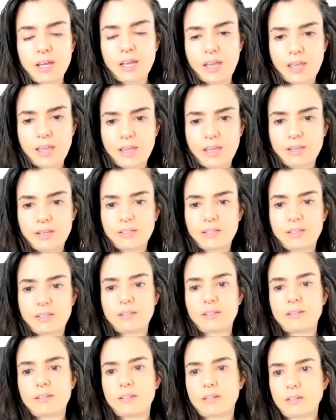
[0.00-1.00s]
And
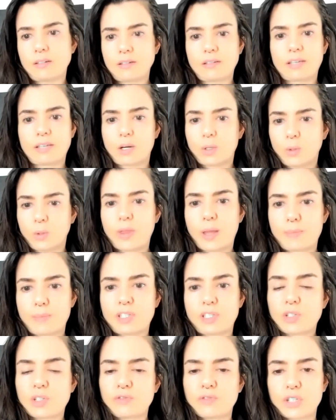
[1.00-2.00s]
yeah, hold that
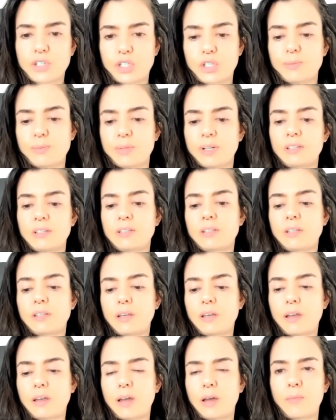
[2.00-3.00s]
position for 2 minutes.
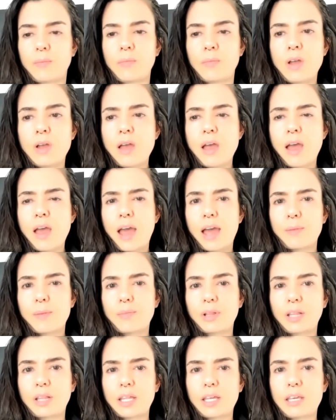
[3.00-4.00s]
I
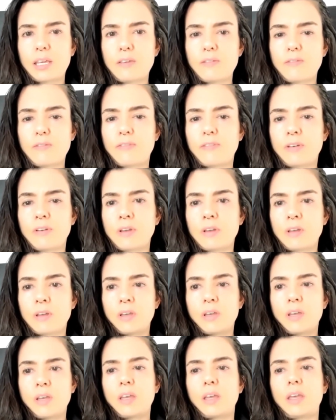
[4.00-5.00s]
believe
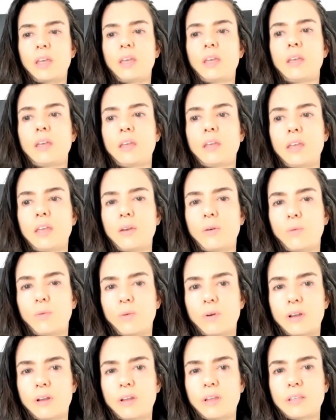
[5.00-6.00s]
it
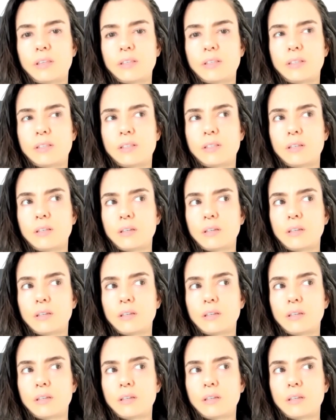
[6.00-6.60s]
was